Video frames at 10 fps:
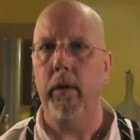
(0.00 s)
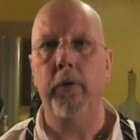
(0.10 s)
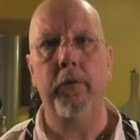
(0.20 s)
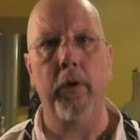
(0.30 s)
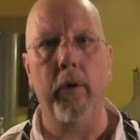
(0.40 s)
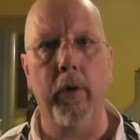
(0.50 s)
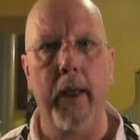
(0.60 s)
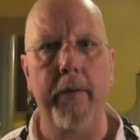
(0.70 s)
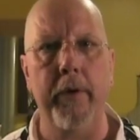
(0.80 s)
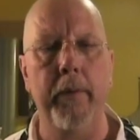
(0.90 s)
So your
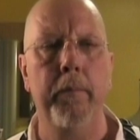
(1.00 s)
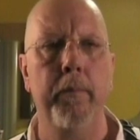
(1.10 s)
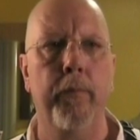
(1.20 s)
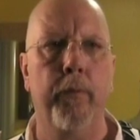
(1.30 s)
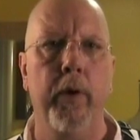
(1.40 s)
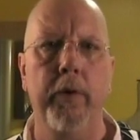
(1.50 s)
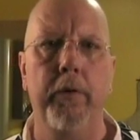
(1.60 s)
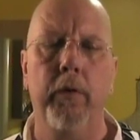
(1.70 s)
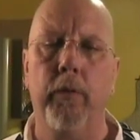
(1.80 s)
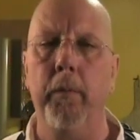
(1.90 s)
leaven frees
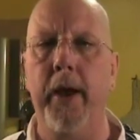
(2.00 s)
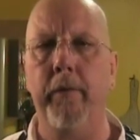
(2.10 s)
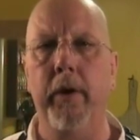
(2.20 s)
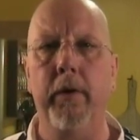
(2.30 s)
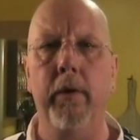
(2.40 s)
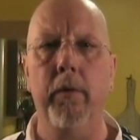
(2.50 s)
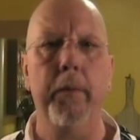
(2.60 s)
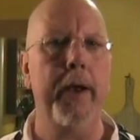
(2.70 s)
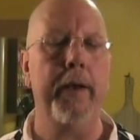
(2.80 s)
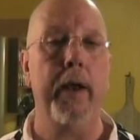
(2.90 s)
you from having to
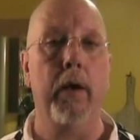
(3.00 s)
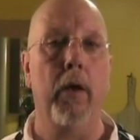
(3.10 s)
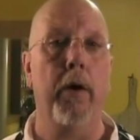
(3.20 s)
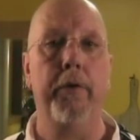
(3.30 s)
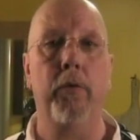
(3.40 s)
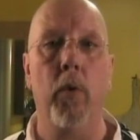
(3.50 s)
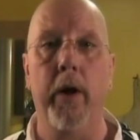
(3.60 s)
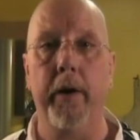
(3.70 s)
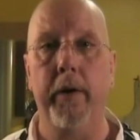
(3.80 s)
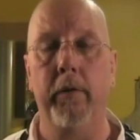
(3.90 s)
maintain large
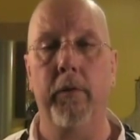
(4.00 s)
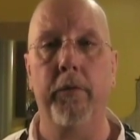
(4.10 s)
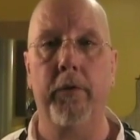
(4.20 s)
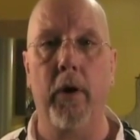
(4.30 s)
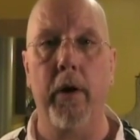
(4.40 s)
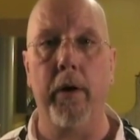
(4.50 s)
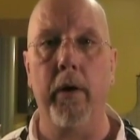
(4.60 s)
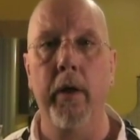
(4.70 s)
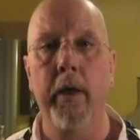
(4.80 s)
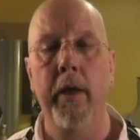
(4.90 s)
quantities of starter,
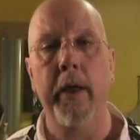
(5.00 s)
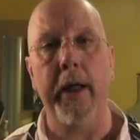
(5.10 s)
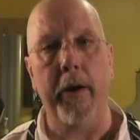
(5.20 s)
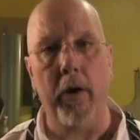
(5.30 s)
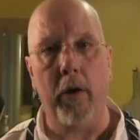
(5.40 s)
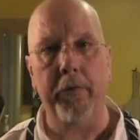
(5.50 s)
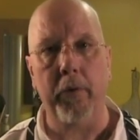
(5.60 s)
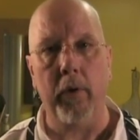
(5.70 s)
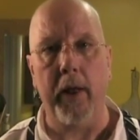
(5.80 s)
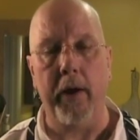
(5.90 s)
and it
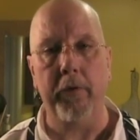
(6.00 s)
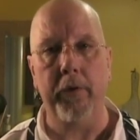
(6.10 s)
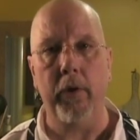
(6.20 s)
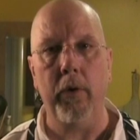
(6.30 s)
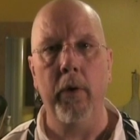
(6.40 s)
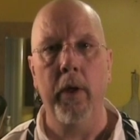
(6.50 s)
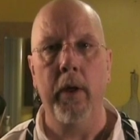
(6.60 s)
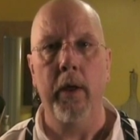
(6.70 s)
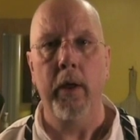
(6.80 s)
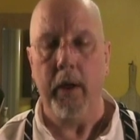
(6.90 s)
also allows you
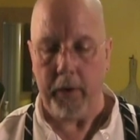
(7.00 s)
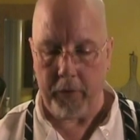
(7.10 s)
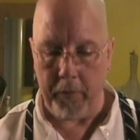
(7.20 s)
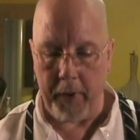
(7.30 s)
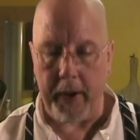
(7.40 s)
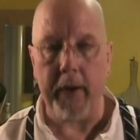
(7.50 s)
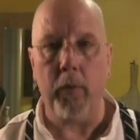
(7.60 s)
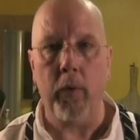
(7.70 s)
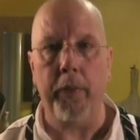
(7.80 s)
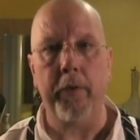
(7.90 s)
to make
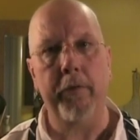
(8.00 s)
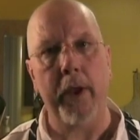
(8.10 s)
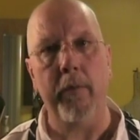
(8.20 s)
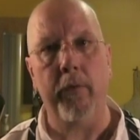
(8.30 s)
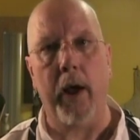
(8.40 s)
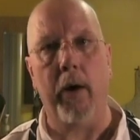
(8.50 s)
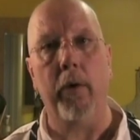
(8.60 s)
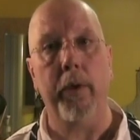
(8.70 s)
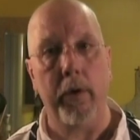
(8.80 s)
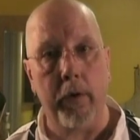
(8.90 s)
it with the same
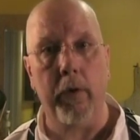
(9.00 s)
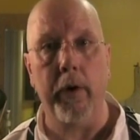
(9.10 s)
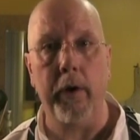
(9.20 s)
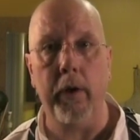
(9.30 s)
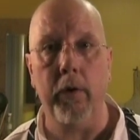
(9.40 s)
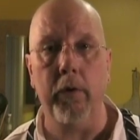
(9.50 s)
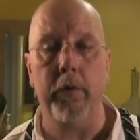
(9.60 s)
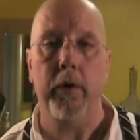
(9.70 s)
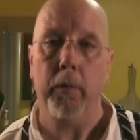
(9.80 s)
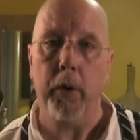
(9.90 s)
flour that you're going to use
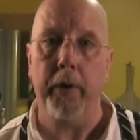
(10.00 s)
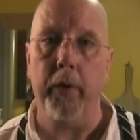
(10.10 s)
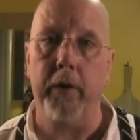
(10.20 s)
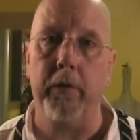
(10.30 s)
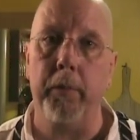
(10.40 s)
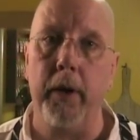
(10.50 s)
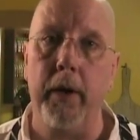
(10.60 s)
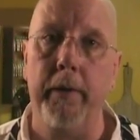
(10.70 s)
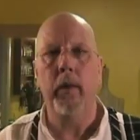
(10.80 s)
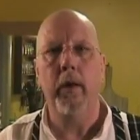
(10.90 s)
in your bread recipe.
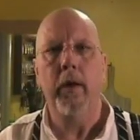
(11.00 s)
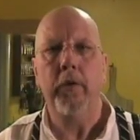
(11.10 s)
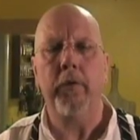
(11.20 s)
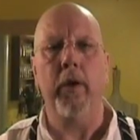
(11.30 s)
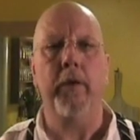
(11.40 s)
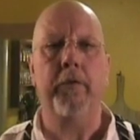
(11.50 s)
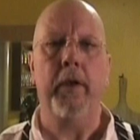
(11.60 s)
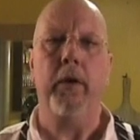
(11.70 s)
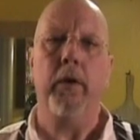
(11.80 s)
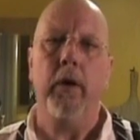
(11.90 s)
So let's
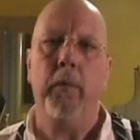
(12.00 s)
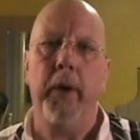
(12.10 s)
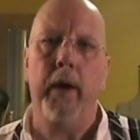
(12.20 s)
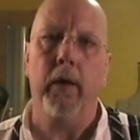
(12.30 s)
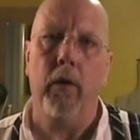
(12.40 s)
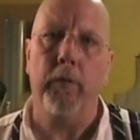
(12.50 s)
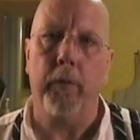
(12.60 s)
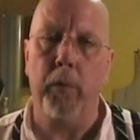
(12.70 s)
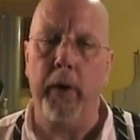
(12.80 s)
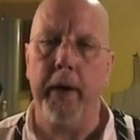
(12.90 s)
say you're going to make a loaf
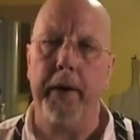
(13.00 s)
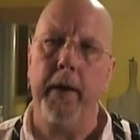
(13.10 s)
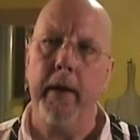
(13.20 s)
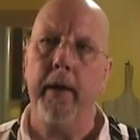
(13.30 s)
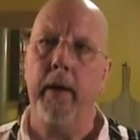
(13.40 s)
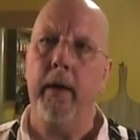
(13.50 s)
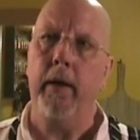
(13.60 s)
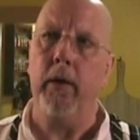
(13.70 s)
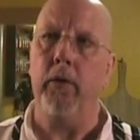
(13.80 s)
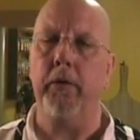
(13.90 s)
of bread
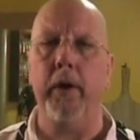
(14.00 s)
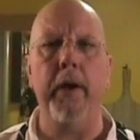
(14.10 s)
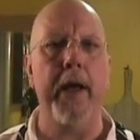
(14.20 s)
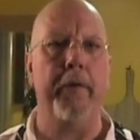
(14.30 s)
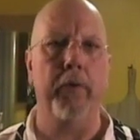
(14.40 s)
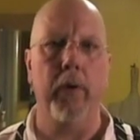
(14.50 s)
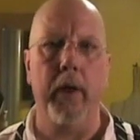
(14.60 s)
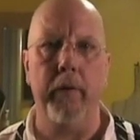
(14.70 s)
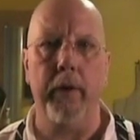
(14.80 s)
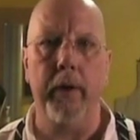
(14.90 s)
using natural
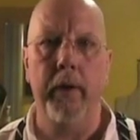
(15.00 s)
leaven.